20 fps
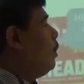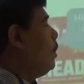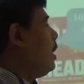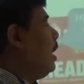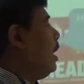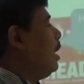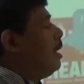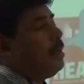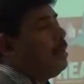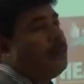you
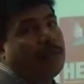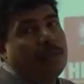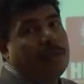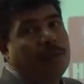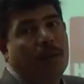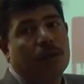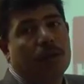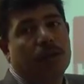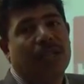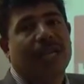see this
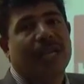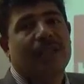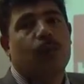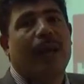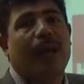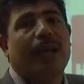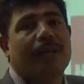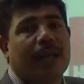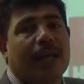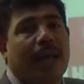not just
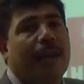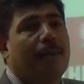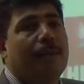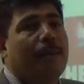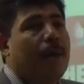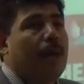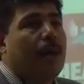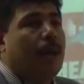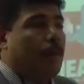one time,